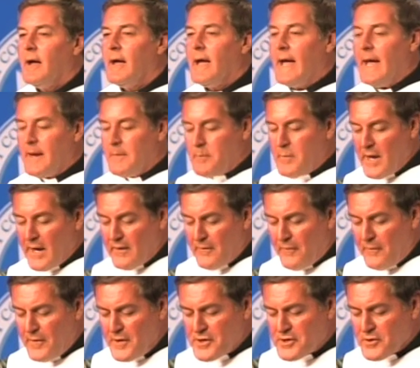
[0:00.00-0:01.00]
and
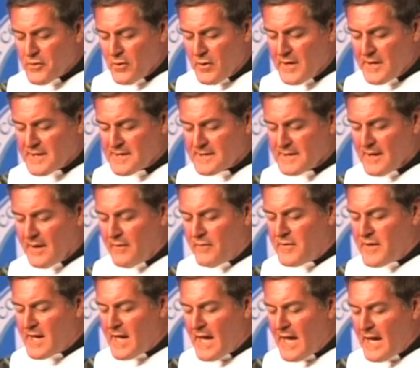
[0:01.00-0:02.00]
beneficiaries of
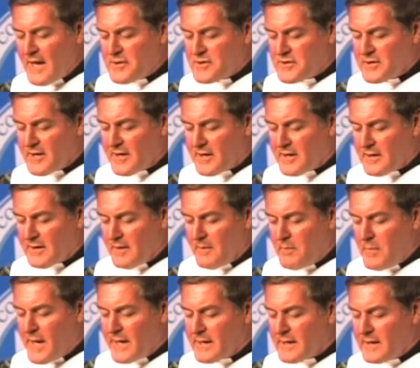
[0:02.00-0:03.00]
the ancient
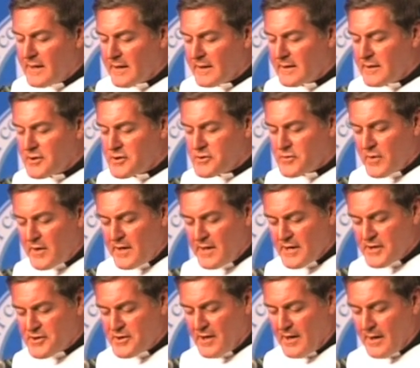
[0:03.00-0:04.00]
Benedictine
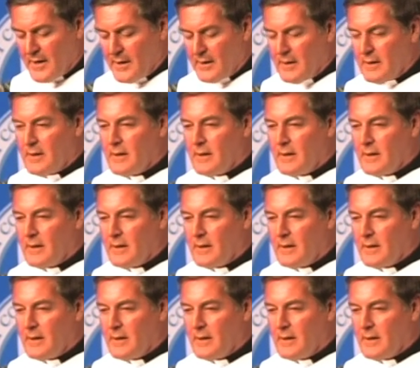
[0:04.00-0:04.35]
tradition,